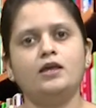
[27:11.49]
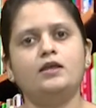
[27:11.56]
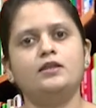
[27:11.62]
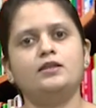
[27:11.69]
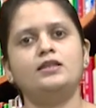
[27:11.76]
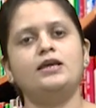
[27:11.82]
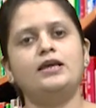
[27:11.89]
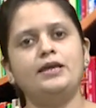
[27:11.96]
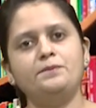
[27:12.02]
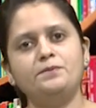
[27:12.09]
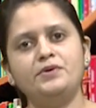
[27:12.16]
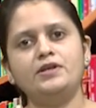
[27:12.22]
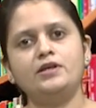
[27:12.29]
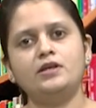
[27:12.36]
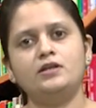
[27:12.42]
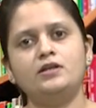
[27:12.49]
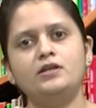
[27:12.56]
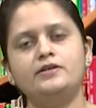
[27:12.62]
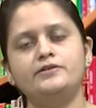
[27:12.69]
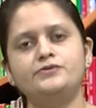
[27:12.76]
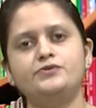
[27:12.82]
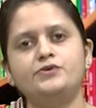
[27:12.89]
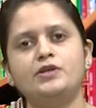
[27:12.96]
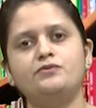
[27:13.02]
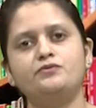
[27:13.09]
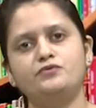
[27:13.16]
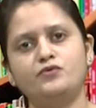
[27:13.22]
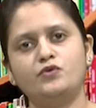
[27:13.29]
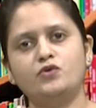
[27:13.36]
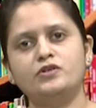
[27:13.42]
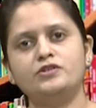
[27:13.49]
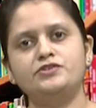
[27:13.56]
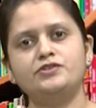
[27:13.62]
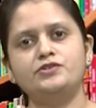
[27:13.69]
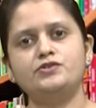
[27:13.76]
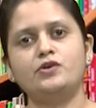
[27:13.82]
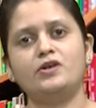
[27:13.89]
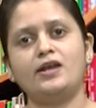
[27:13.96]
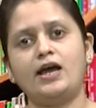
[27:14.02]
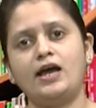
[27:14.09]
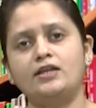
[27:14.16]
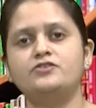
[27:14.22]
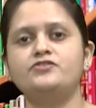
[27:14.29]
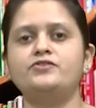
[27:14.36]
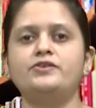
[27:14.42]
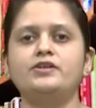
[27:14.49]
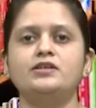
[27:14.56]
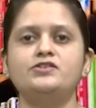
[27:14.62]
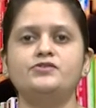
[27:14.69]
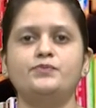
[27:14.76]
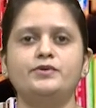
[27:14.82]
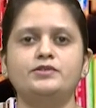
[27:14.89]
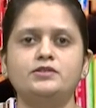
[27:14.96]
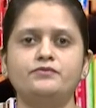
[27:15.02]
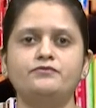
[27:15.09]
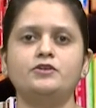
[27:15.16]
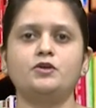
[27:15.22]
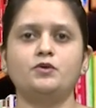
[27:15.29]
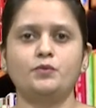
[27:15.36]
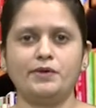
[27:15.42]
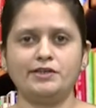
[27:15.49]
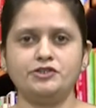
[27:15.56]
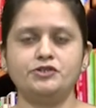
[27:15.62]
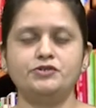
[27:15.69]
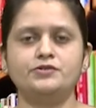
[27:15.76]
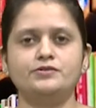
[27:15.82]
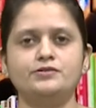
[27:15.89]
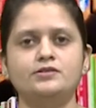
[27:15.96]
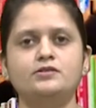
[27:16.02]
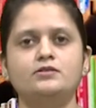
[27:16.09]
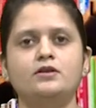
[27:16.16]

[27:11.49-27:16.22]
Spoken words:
The empirical history focuses on answering specific questions